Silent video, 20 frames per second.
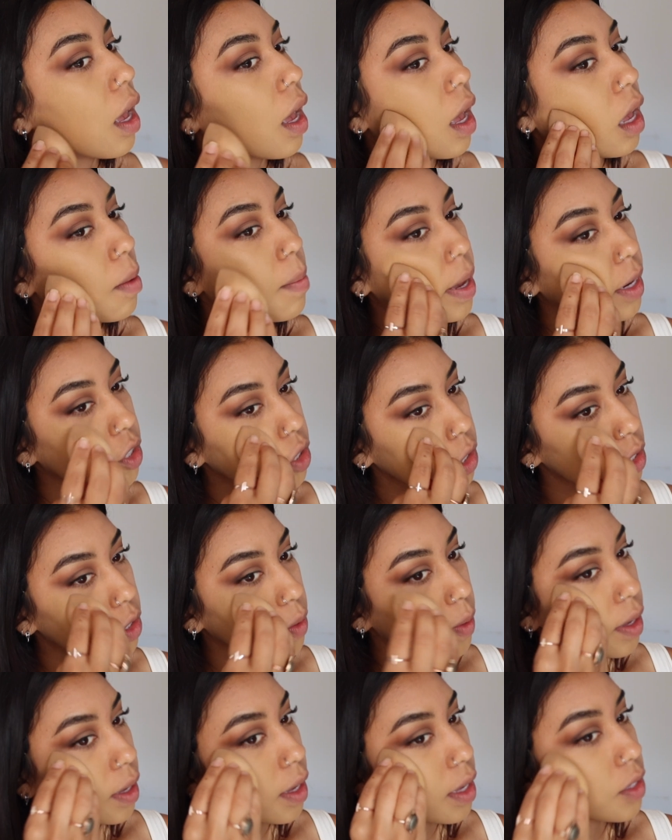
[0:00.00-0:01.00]
I'm actually
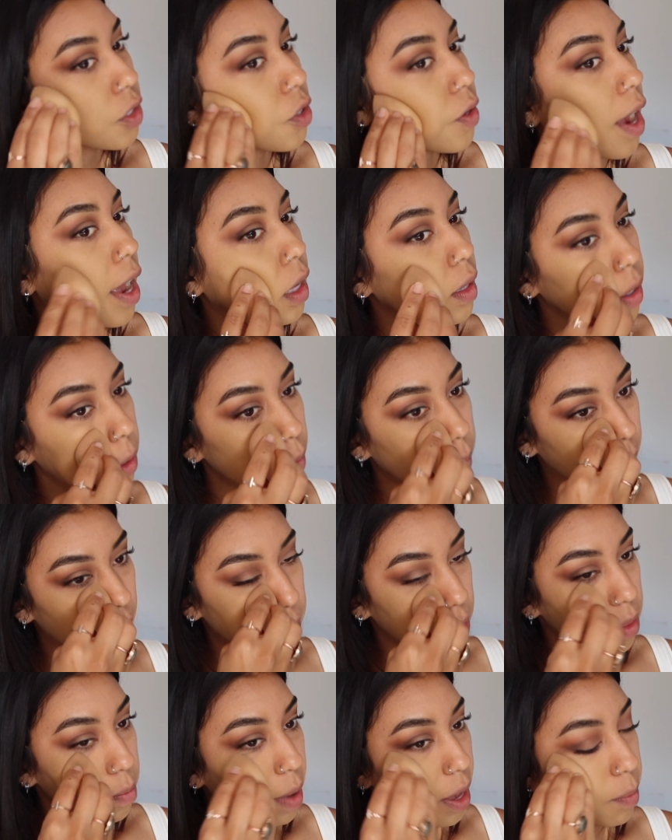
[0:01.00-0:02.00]
doing it directly
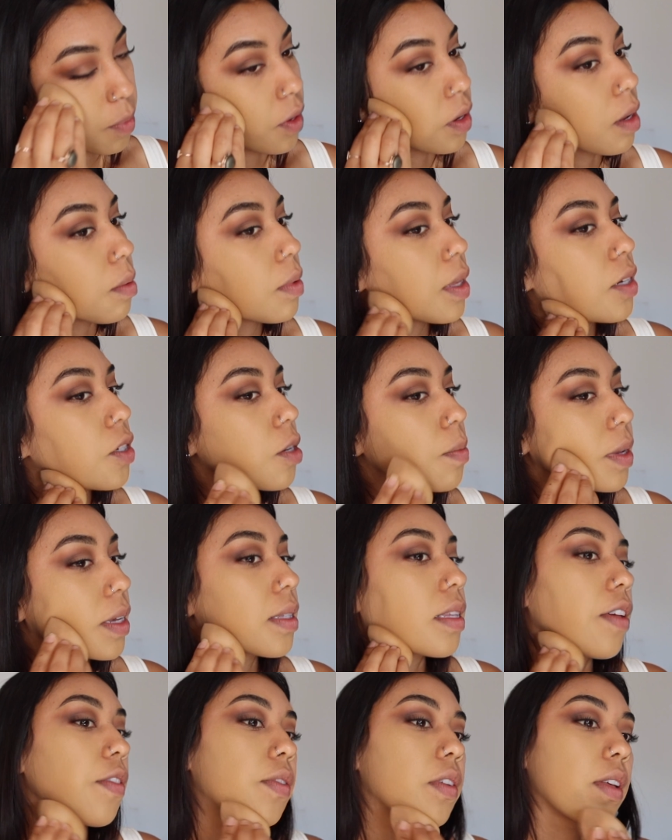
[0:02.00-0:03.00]
with my beauty blender
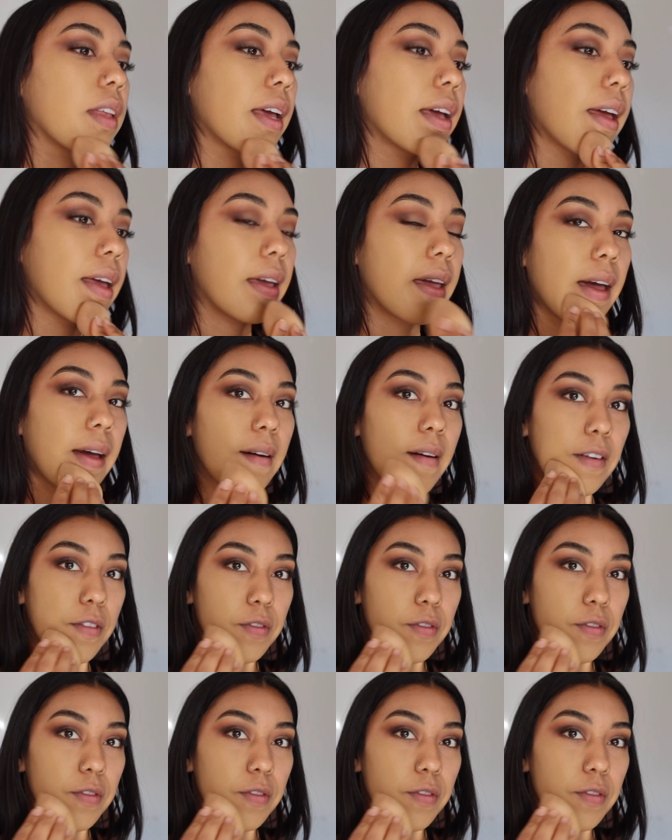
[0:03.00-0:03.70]
because I feel like I get a